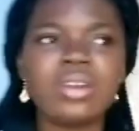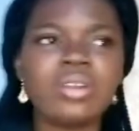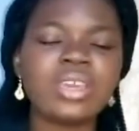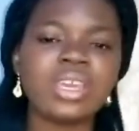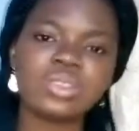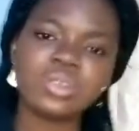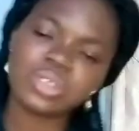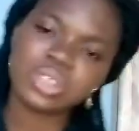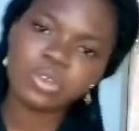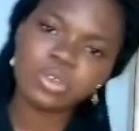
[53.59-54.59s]
Okay, so
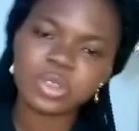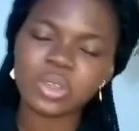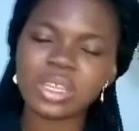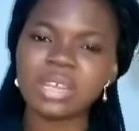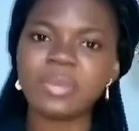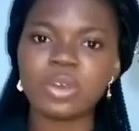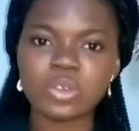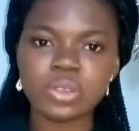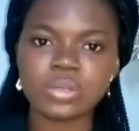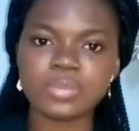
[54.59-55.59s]
today we'll be talking about
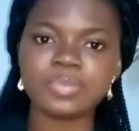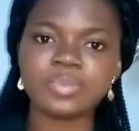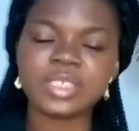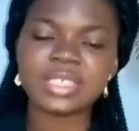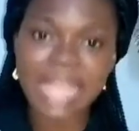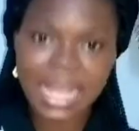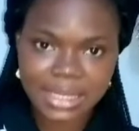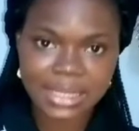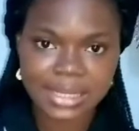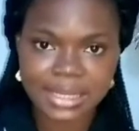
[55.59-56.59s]
start
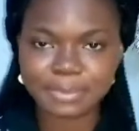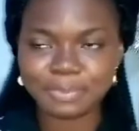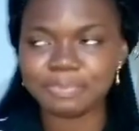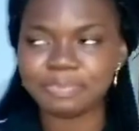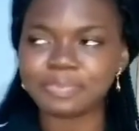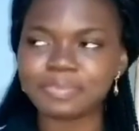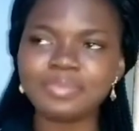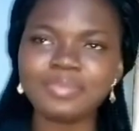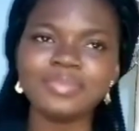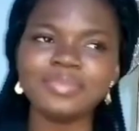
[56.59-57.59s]

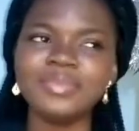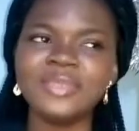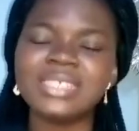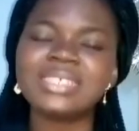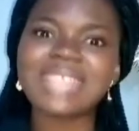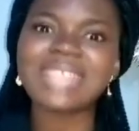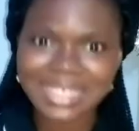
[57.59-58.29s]
it.